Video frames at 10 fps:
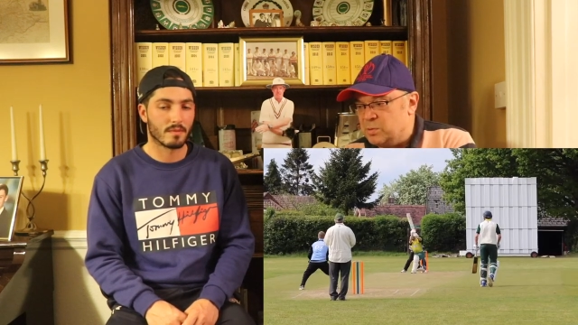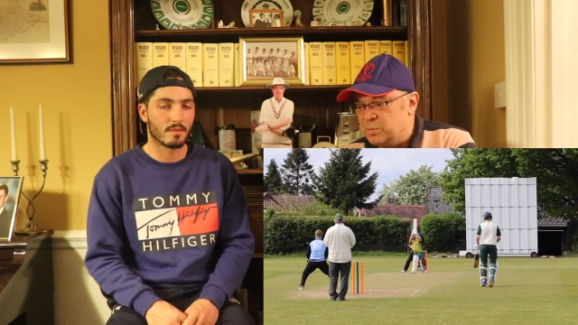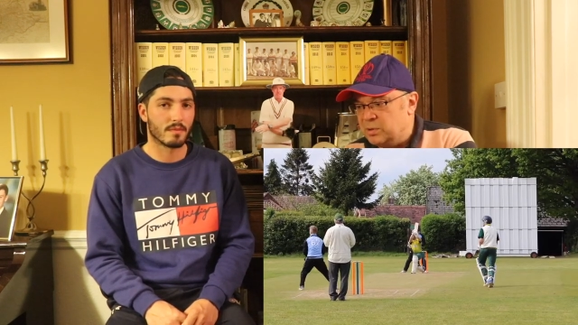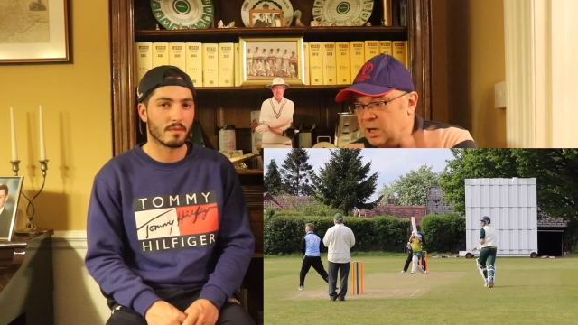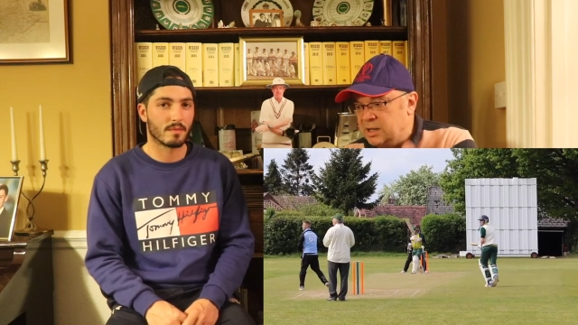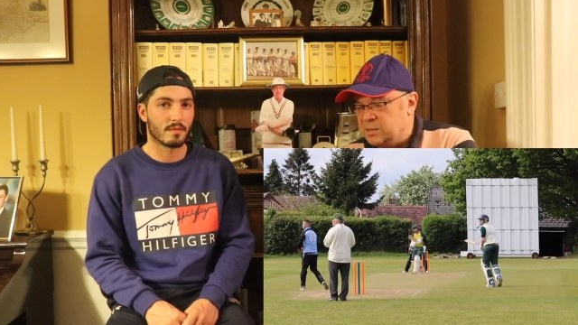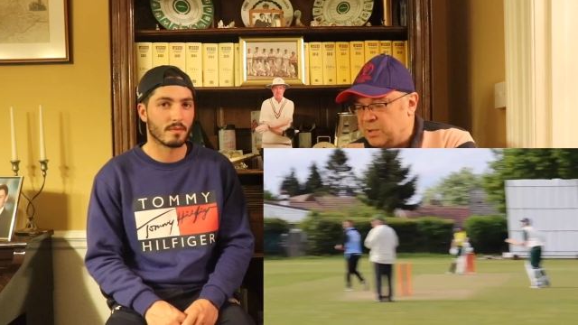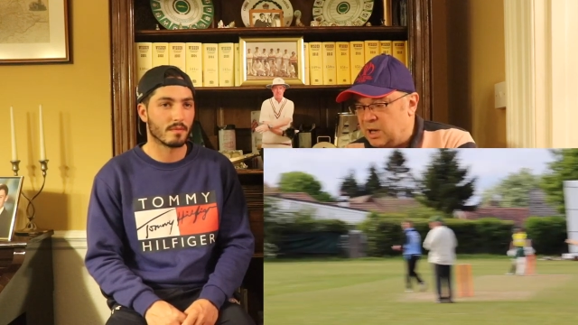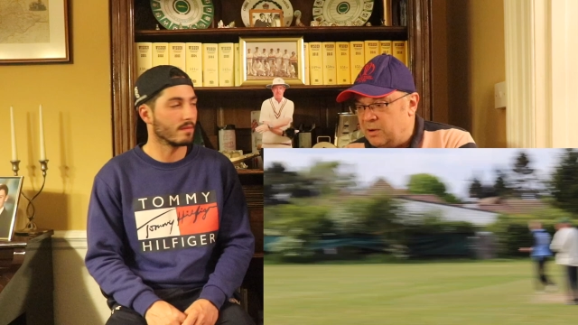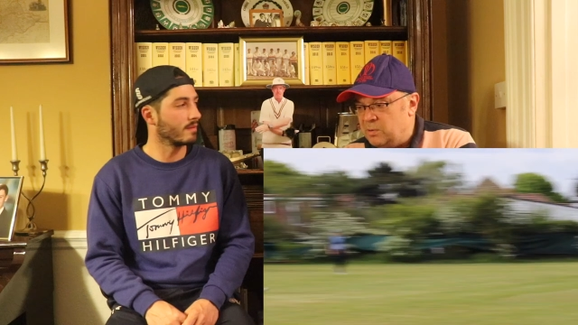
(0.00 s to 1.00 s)
Speaker 1: We'll put links
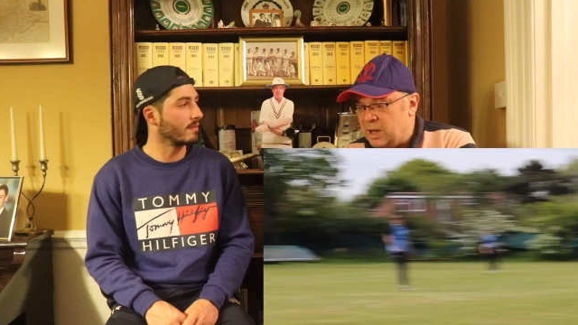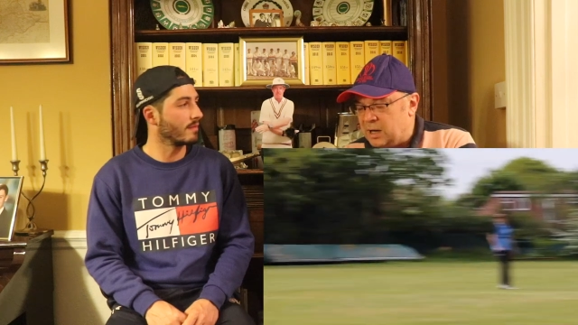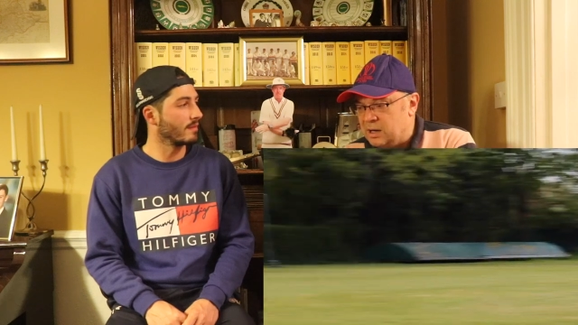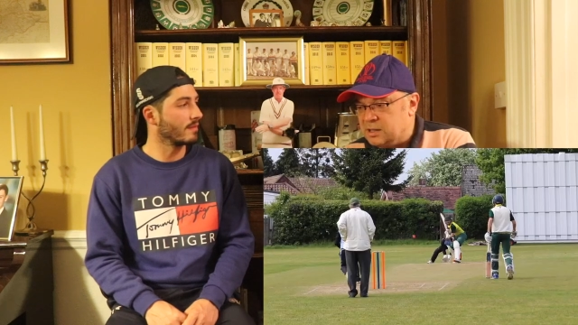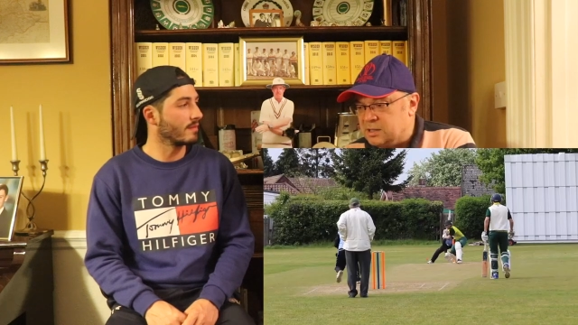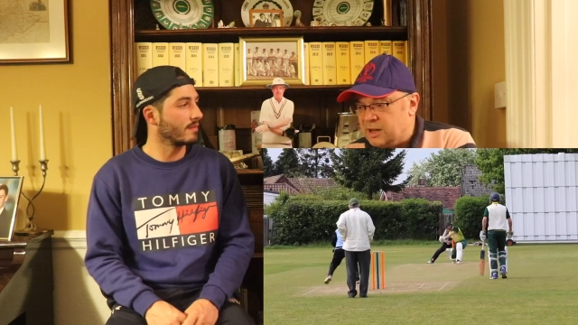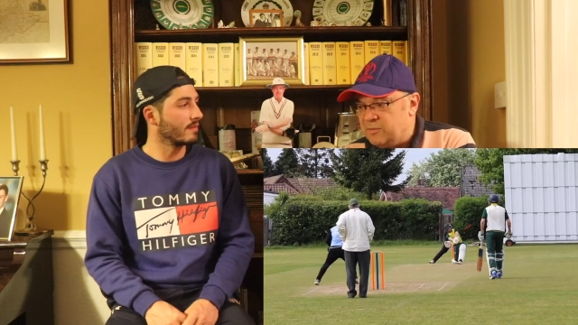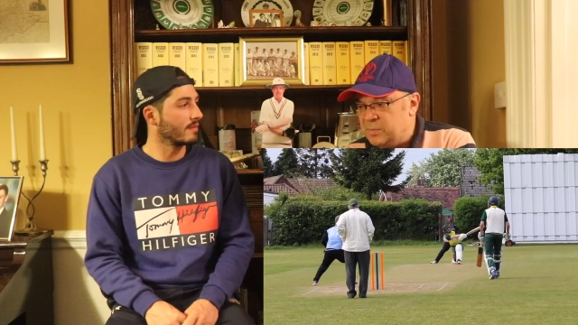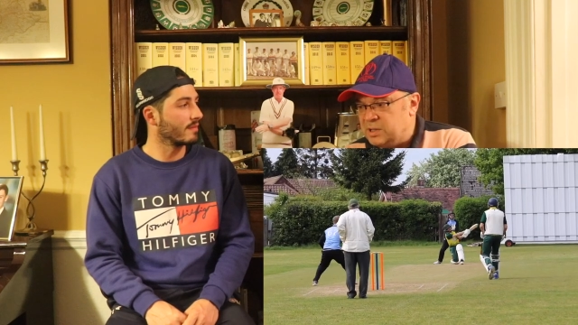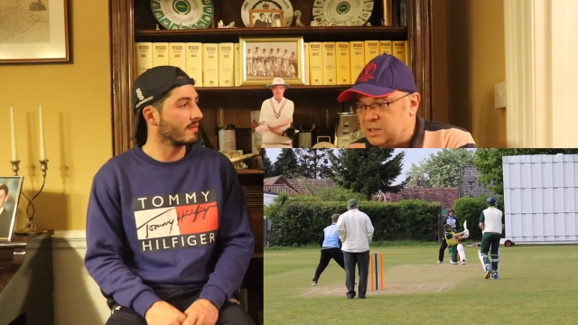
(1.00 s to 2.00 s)
below and all that kind of
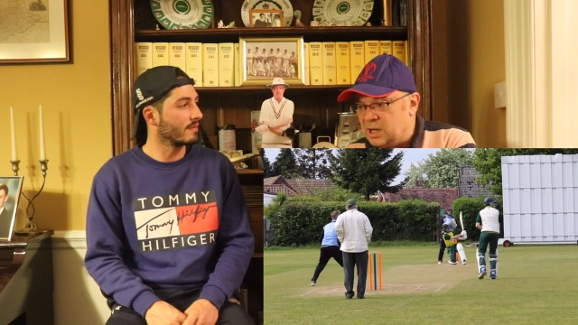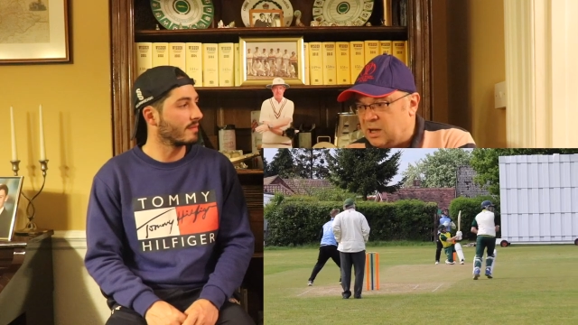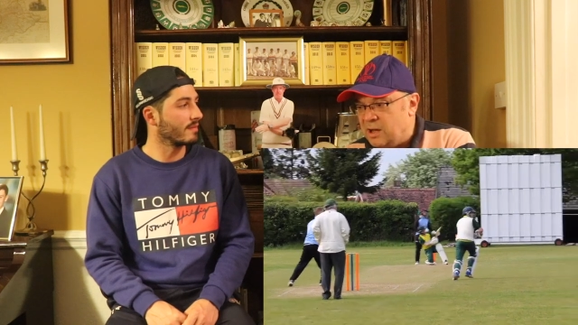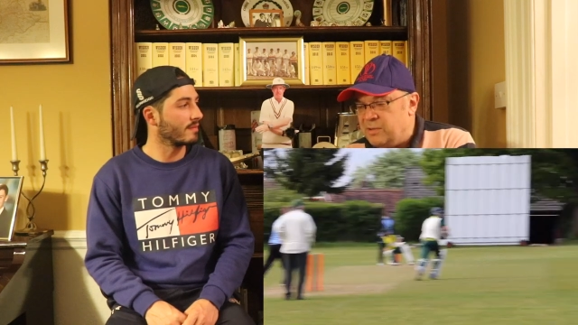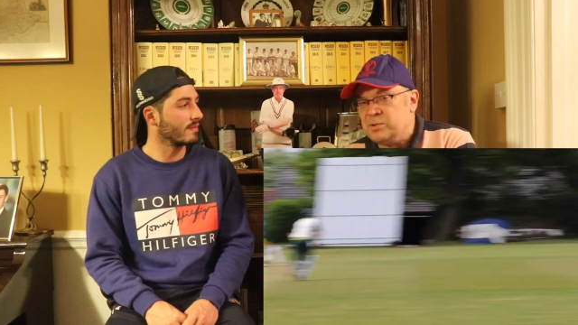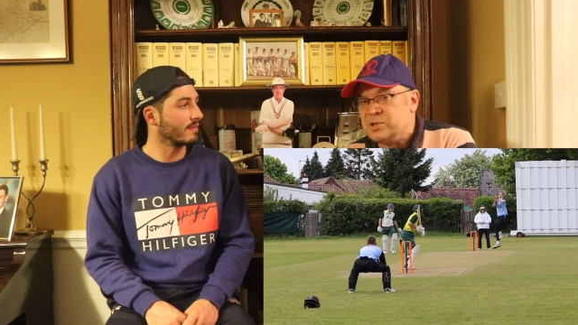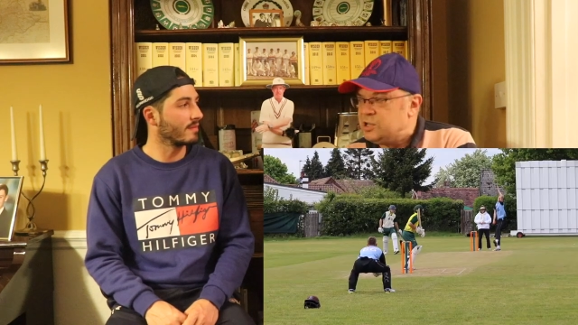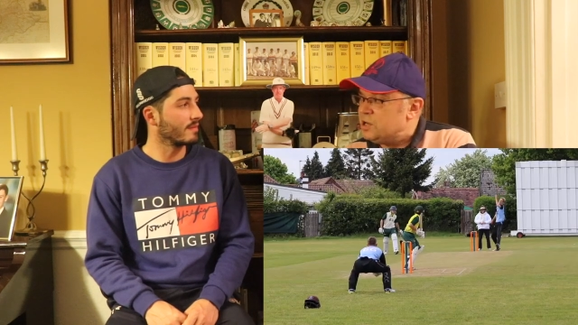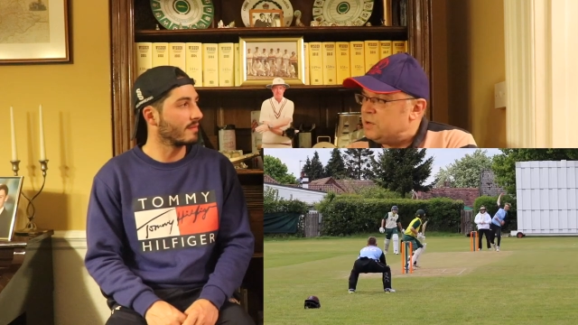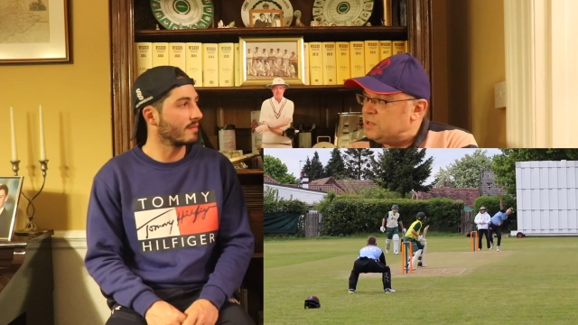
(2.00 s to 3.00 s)
stuff. But I thought
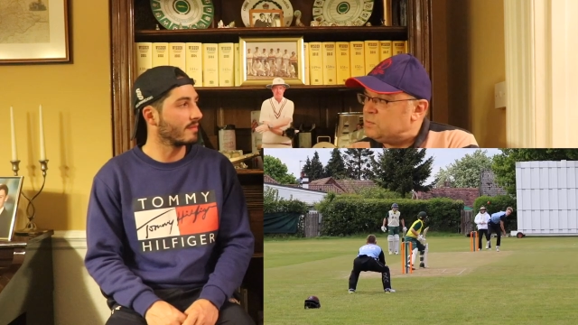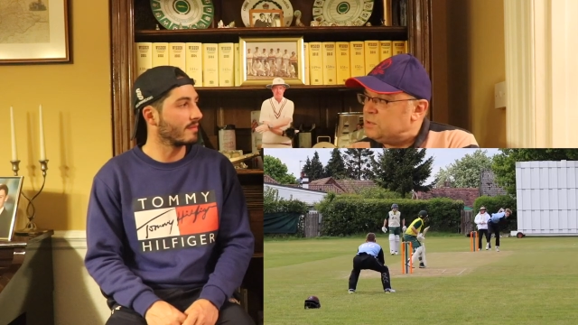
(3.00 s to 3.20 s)
Stu